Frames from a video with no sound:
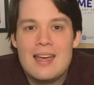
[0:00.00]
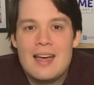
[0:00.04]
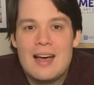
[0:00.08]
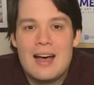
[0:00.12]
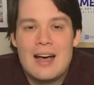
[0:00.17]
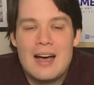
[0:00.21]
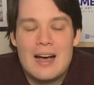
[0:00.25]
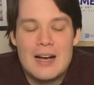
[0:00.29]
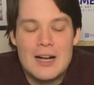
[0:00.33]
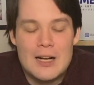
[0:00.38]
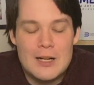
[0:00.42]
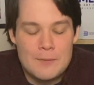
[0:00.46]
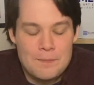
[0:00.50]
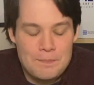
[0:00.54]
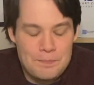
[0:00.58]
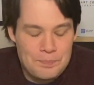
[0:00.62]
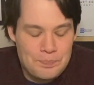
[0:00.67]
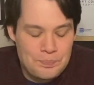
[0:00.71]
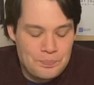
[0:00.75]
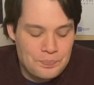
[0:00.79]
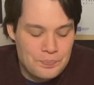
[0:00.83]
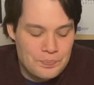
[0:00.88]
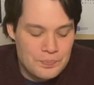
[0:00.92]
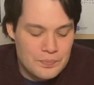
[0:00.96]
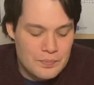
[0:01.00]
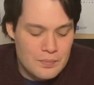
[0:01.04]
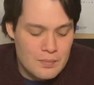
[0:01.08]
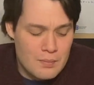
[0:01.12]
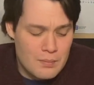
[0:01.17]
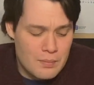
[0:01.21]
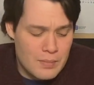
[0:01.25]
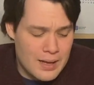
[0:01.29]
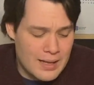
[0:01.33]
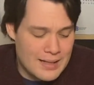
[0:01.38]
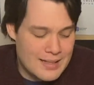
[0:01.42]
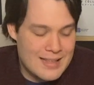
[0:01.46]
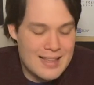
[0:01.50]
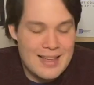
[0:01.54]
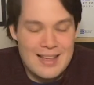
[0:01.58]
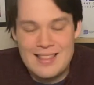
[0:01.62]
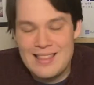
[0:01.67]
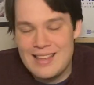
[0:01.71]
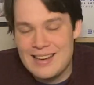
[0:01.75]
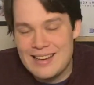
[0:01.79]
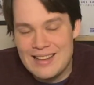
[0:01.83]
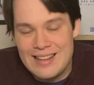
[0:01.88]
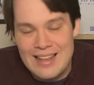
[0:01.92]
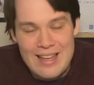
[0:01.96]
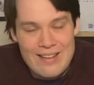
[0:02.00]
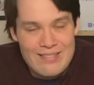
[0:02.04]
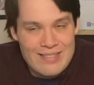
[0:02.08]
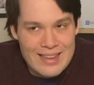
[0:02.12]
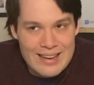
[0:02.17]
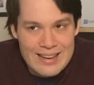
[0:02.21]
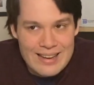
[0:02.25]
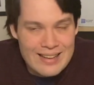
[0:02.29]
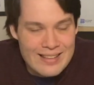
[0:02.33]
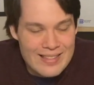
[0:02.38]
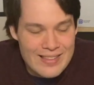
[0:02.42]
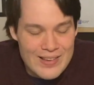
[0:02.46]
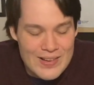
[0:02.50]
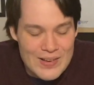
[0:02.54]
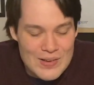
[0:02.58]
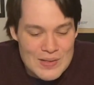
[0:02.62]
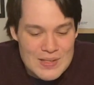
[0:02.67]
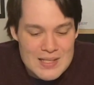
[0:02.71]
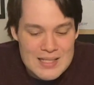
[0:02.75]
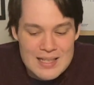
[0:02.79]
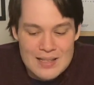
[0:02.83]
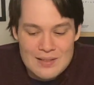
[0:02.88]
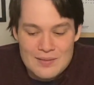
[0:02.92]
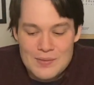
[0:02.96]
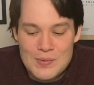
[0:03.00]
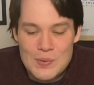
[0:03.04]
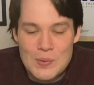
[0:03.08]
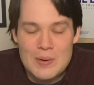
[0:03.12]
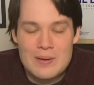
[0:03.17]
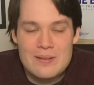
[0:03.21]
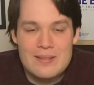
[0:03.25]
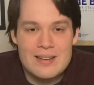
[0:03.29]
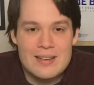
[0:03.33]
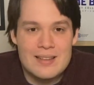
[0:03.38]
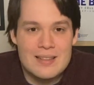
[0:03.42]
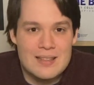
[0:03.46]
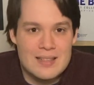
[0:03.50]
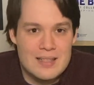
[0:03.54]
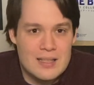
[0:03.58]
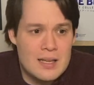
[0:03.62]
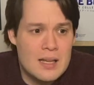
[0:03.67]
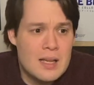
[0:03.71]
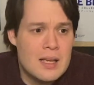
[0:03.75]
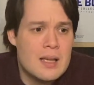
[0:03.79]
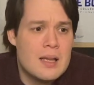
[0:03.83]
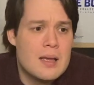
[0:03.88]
But they didn't have any of those, unfortunately.